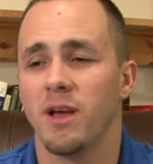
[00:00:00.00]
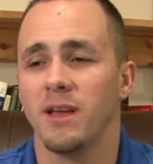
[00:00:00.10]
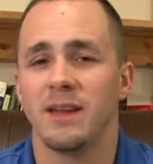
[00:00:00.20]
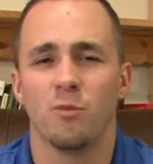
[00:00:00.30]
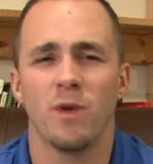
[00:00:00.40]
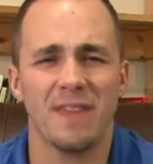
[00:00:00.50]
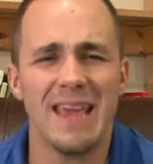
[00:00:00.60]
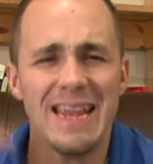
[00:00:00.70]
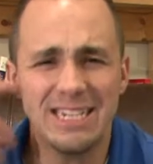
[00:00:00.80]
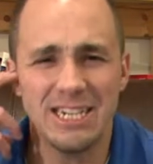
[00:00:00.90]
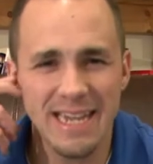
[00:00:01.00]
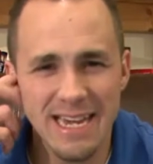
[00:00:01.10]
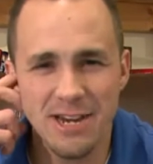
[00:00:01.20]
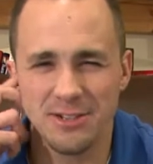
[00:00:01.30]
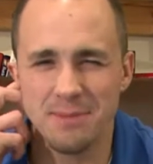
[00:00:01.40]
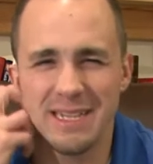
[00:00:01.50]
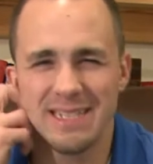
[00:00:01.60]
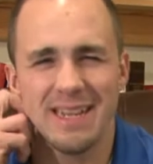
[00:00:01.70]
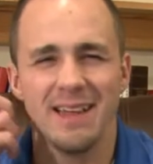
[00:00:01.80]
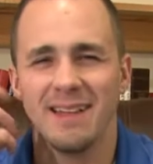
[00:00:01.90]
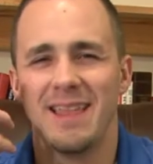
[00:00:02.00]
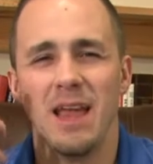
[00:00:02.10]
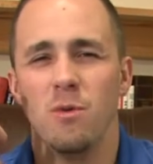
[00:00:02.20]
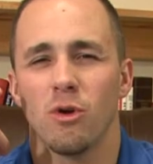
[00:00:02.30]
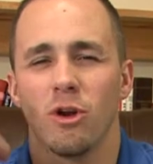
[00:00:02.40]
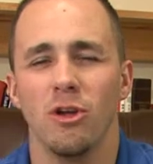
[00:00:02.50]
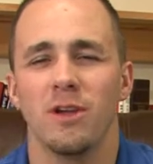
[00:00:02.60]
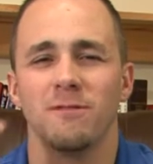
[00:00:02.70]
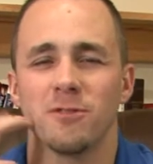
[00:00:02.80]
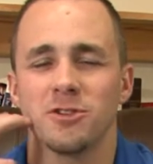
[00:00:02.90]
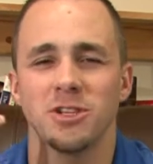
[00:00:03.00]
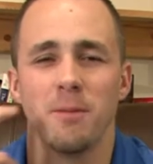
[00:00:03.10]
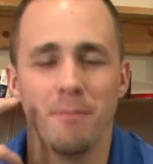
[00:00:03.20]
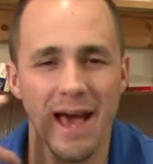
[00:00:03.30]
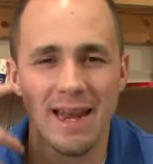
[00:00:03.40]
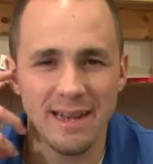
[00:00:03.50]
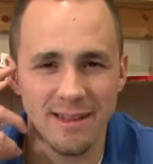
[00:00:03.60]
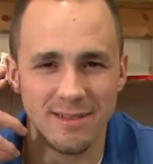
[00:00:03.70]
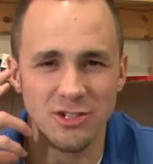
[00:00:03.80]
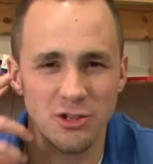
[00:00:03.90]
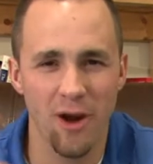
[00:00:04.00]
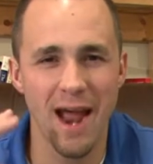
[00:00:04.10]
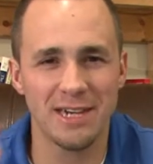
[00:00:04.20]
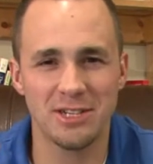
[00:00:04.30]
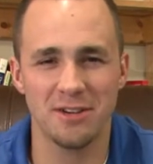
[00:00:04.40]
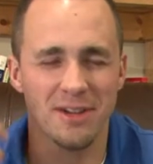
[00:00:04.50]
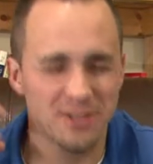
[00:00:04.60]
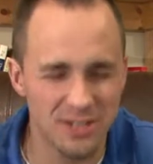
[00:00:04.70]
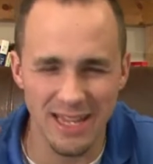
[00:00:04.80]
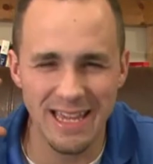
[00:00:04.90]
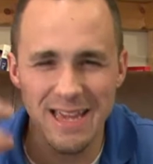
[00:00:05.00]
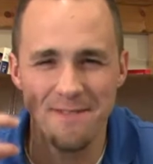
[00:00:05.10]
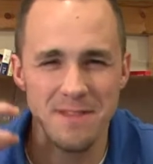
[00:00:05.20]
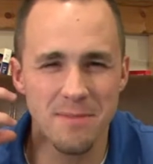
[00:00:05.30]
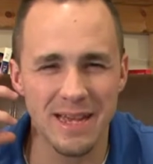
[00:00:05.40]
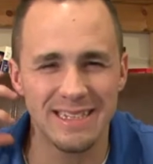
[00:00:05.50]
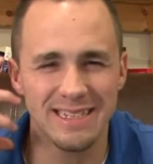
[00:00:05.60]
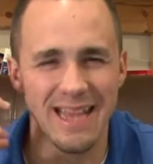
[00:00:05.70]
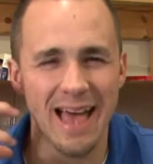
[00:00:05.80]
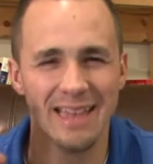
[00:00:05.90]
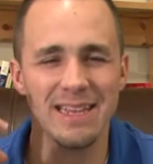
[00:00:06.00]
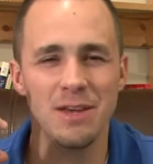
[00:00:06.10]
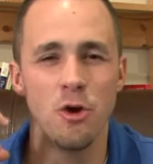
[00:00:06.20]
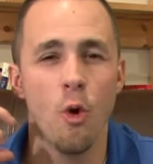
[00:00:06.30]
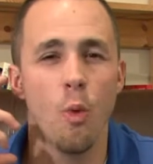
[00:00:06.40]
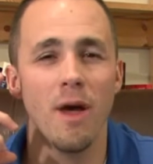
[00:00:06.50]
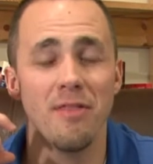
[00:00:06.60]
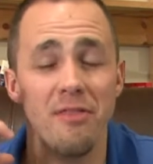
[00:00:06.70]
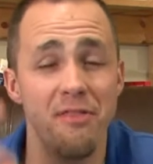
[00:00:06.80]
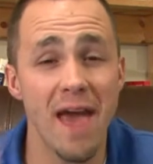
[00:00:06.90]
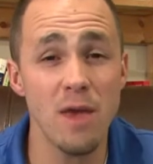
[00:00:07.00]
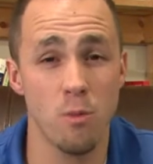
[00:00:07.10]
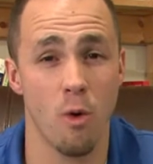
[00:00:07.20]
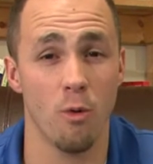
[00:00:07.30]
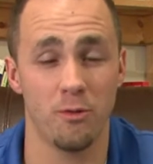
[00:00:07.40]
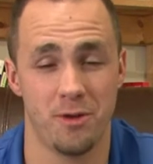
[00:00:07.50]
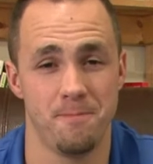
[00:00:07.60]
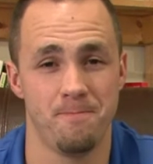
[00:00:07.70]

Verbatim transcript: in, with itching ears. It means they were looking for somebody to scratch their ears to give them exactly what they want.